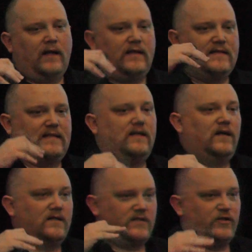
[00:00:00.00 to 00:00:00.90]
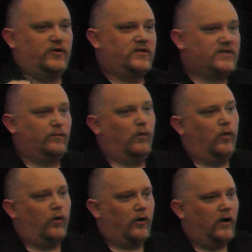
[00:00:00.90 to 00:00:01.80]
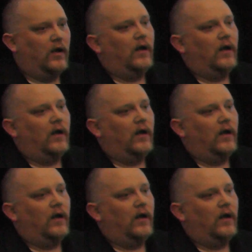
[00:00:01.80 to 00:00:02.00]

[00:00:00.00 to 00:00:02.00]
these students more